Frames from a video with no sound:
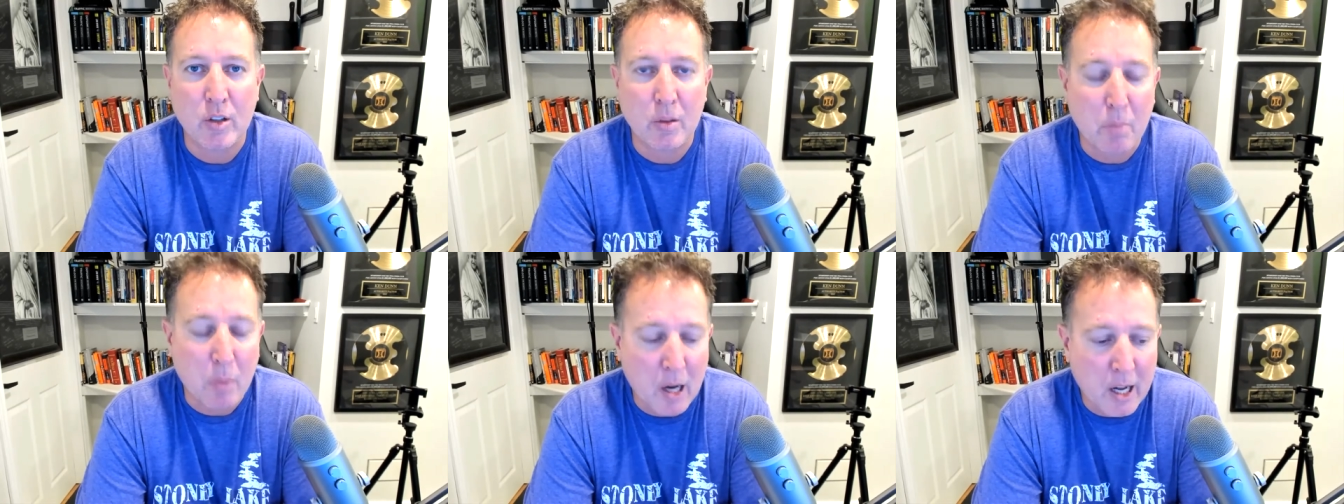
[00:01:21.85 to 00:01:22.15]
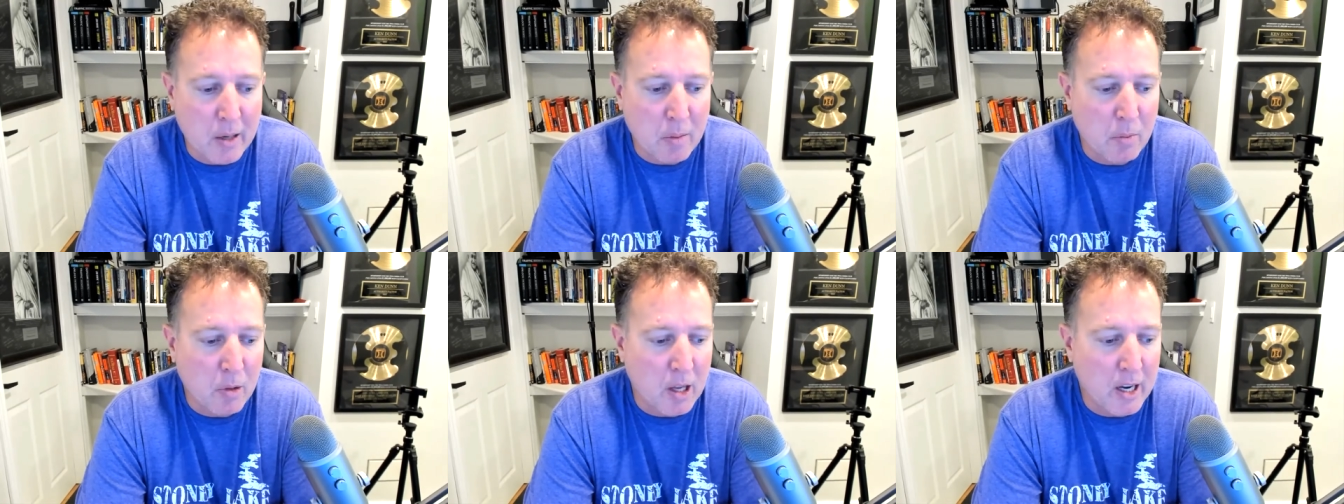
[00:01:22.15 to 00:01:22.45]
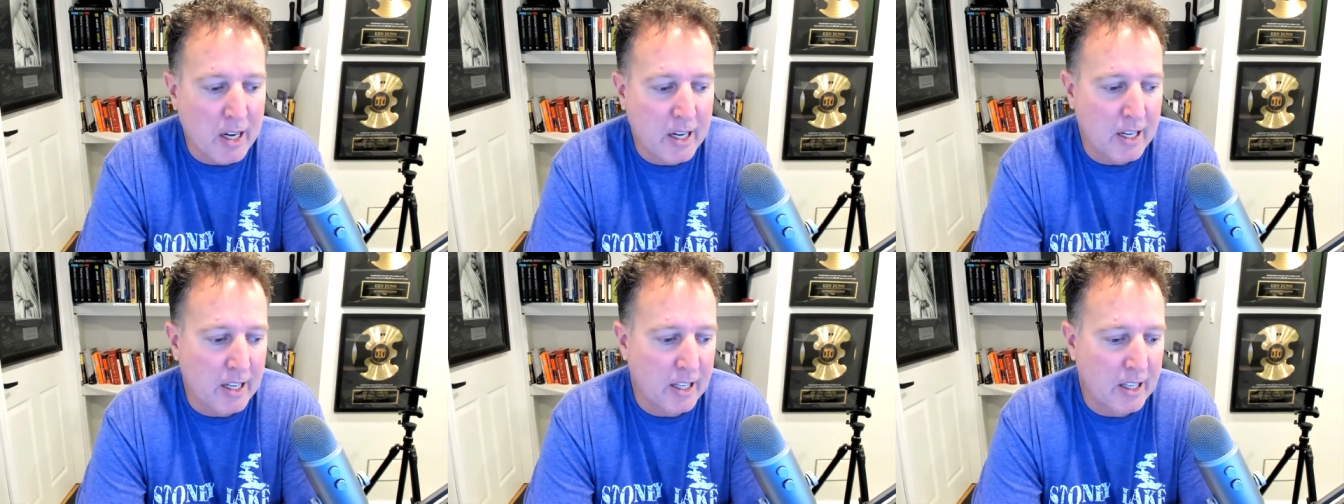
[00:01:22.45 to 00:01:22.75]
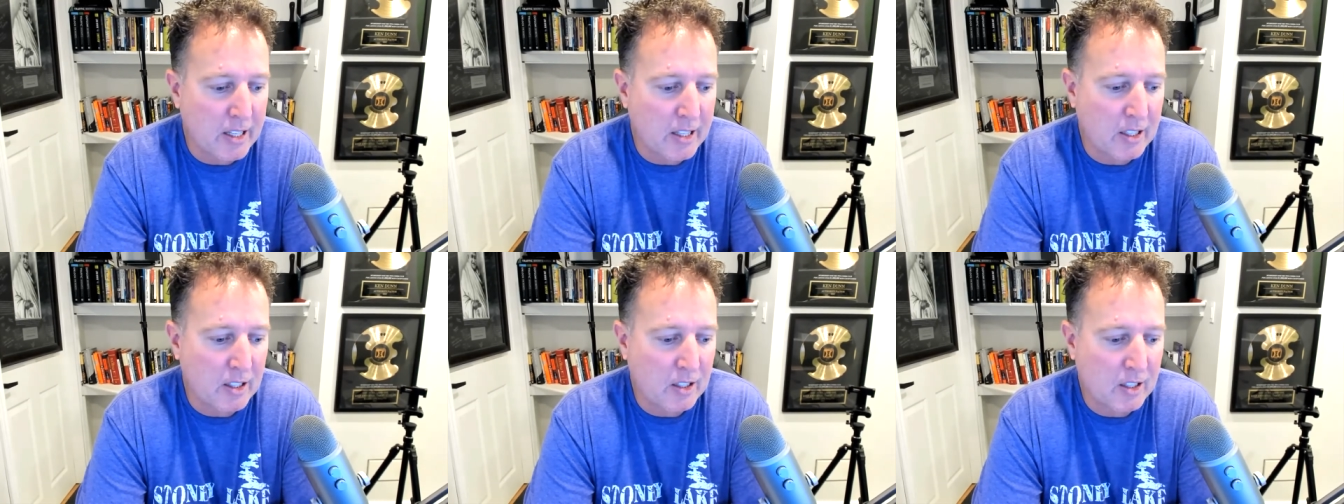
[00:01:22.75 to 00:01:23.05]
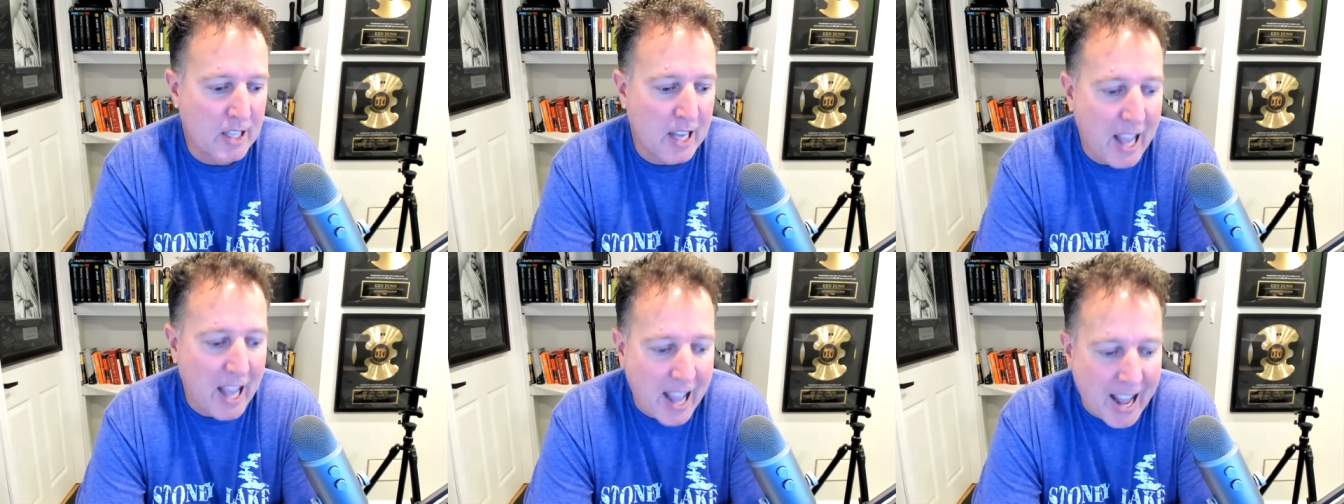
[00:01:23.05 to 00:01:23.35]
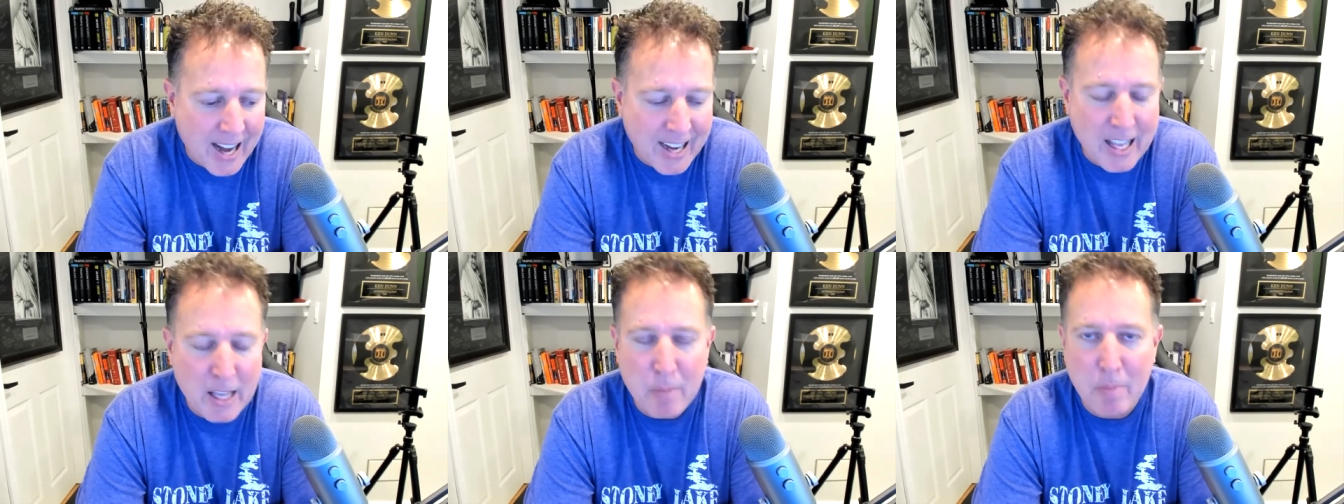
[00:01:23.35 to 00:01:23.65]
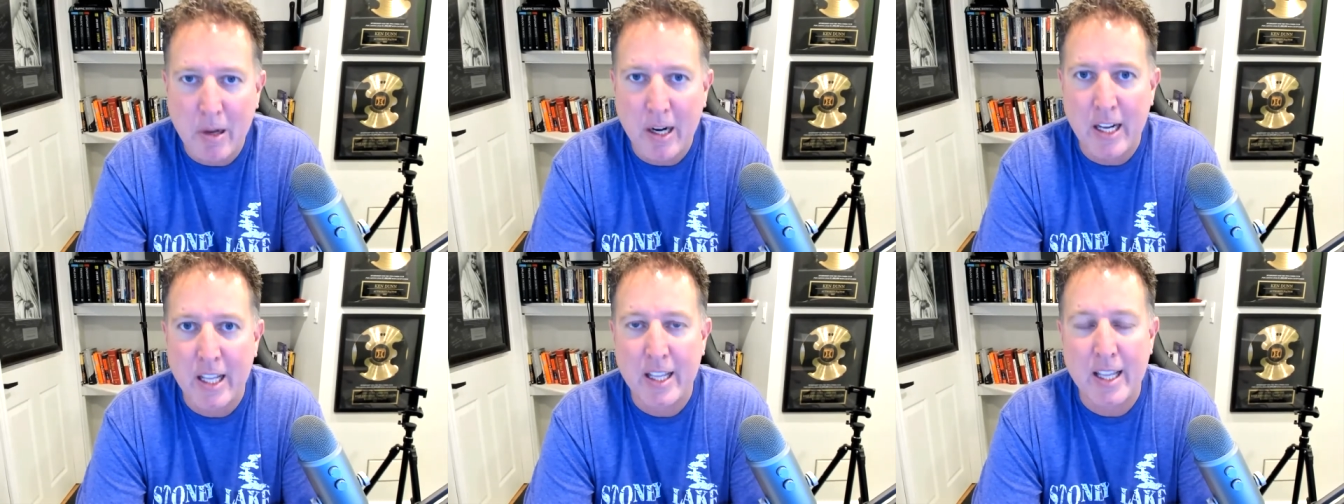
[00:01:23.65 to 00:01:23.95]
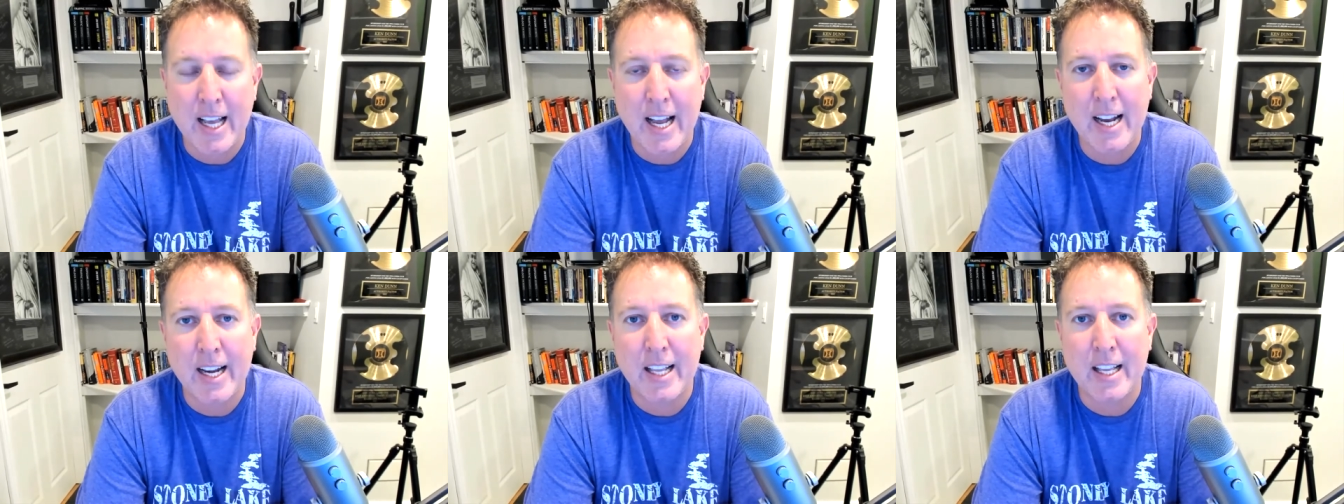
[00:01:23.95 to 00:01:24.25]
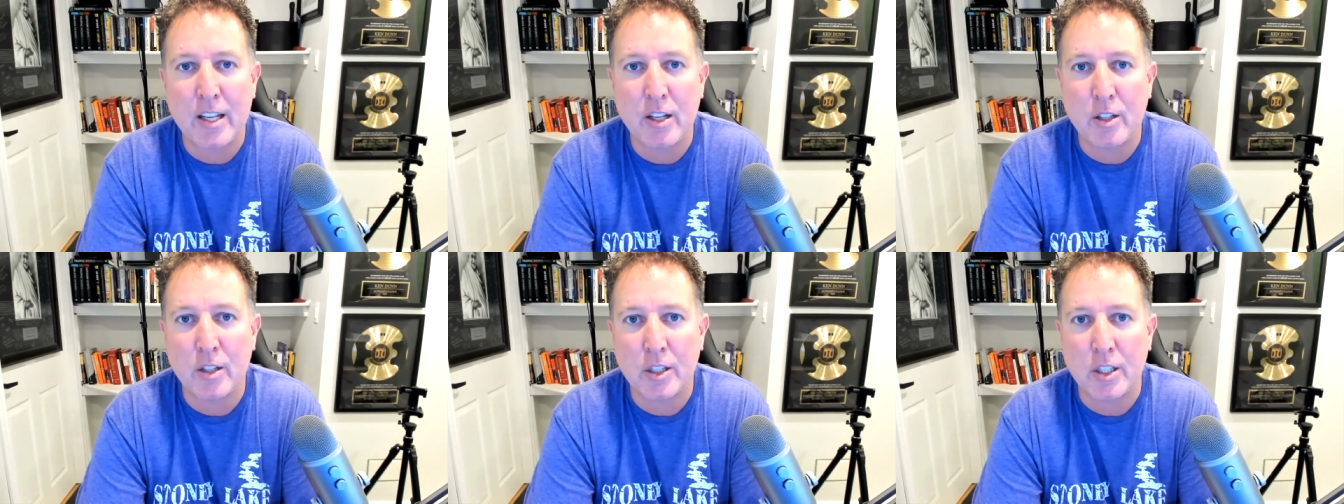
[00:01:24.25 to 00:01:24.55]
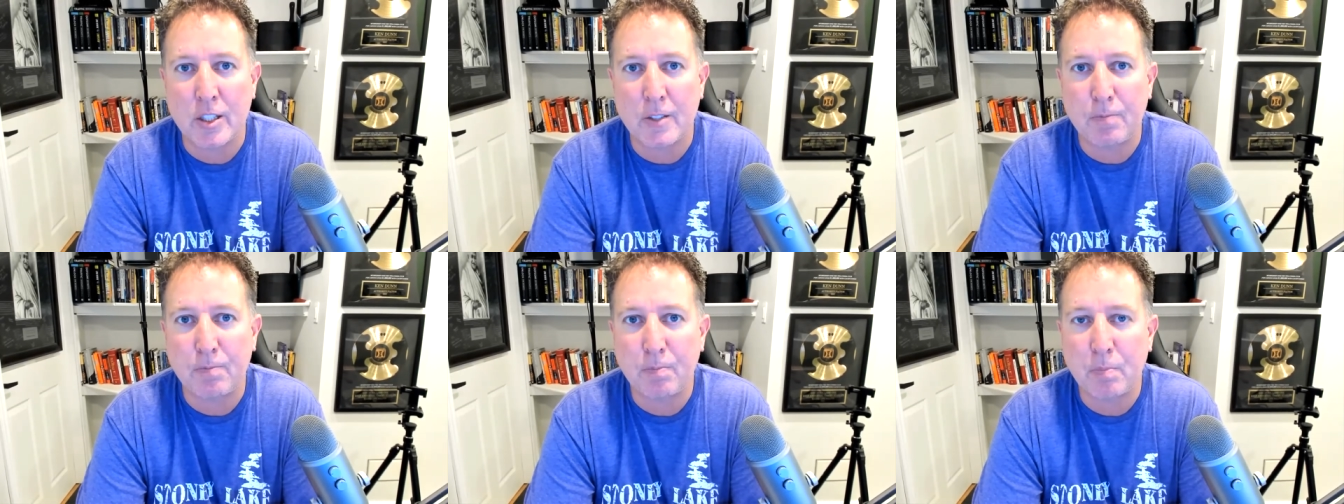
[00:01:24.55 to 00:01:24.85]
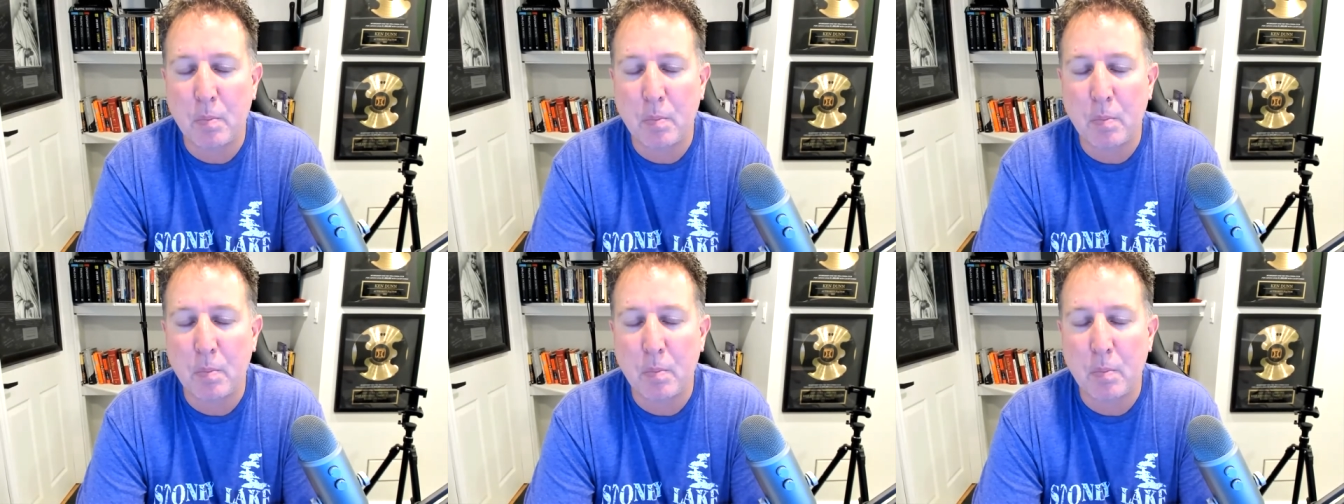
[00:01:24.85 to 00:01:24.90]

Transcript: The bottom line is anybody that is